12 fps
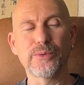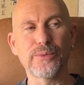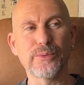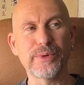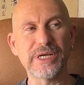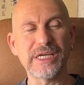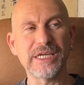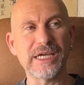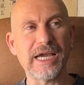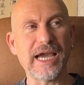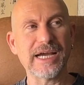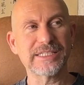
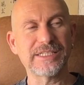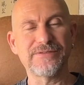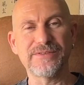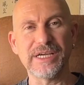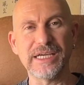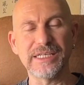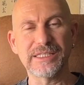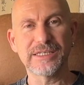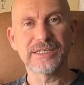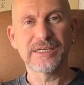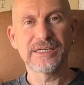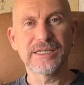we activate
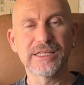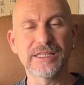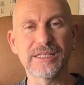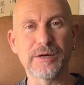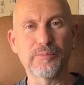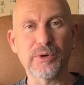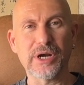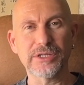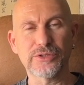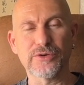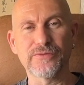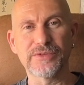the
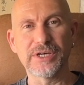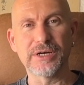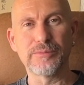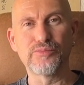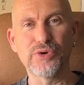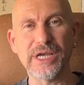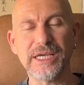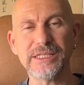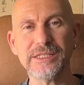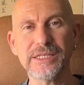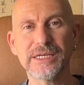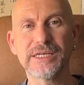part of the
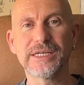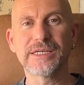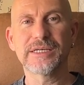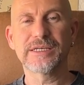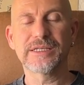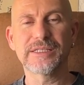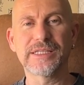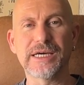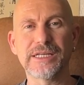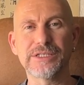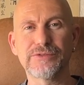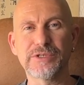brain that
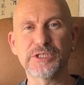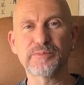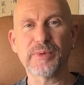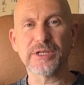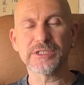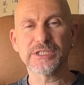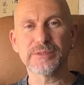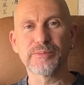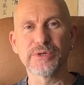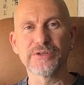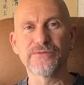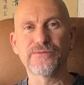is
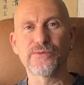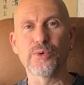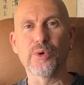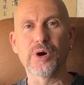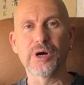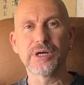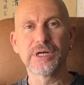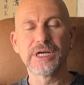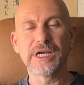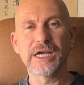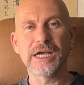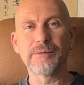responsible for
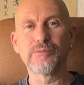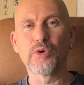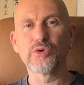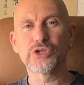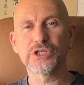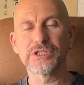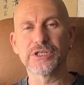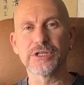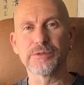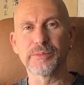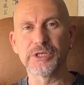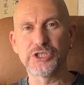
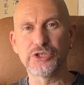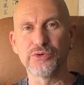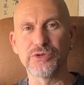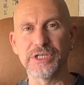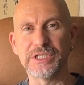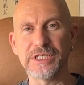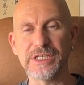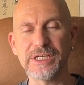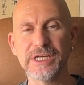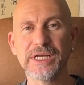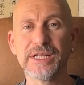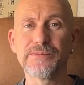emotional maturity.
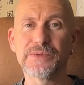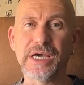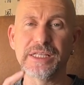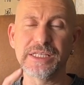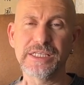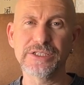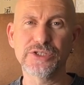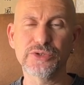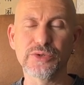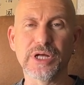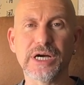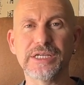And
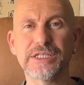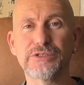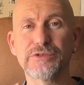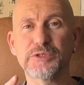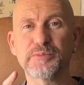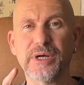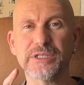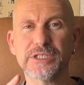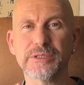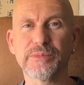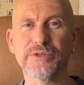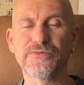insula is
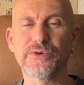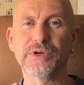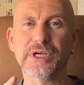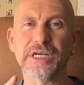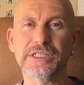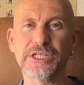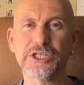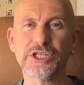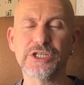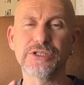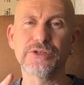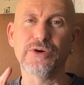responsible for
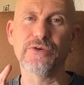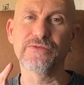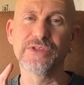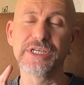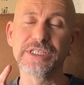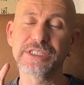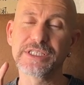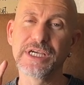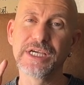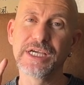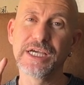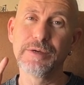recognition of these
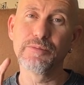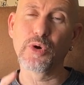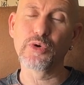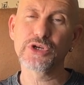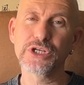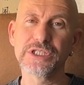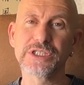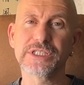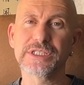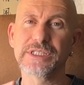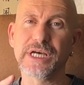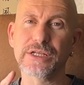emotions,
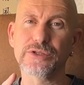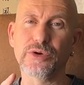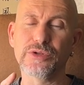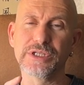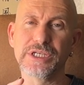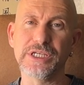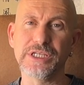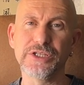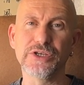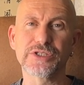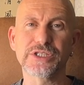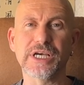not only in
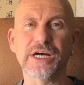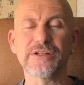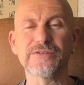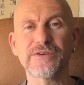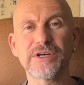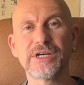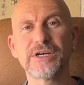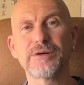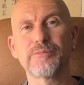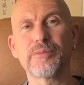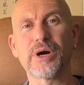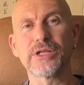yourself,
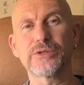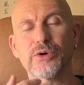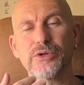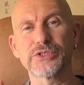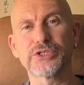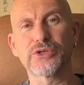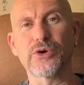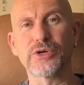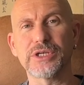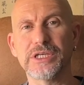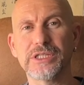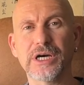but also
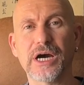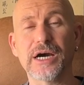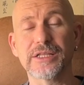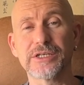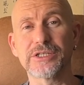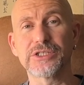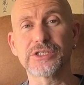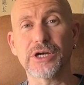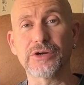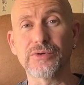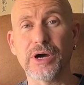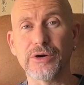in others
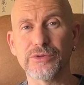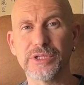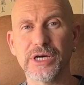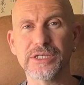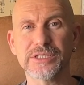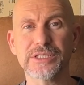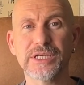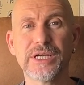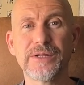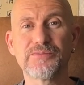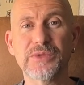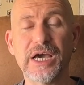around us.
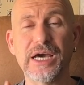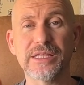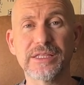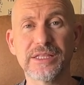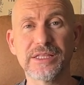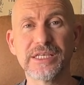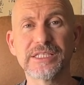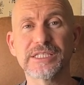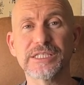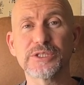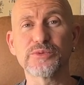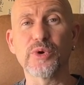And this
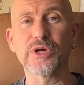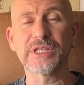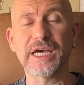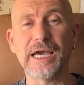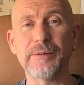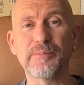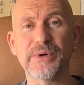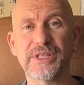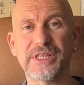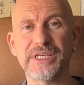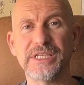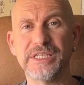is what
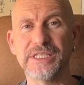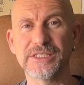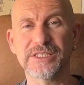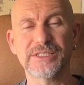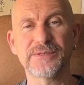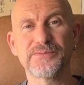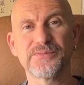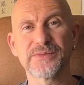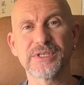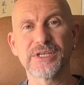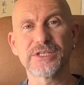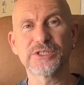empathy is.
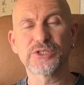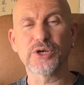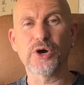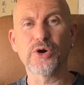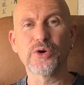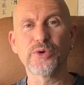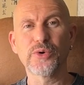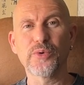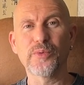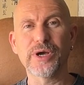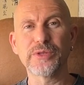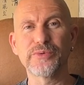So
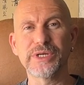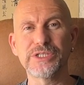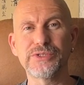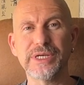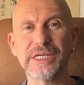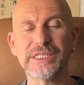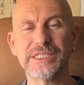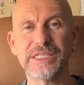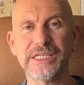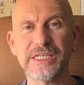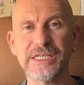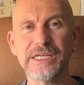when we drink
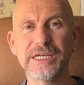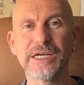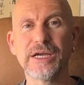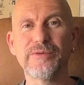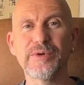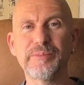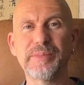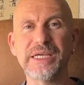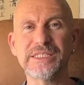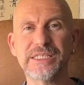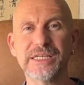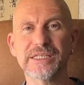tea, we
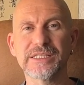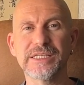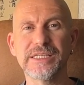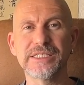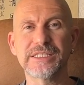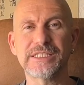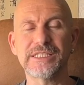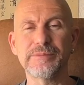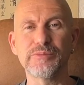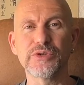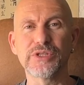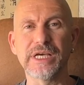basically
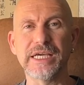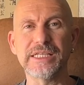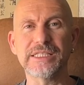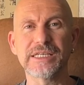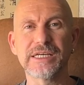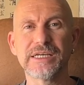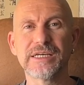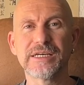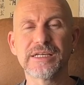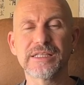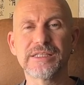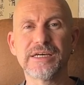stimulate
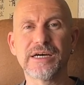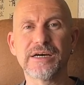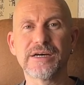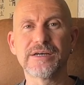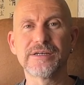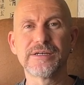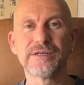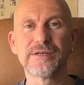the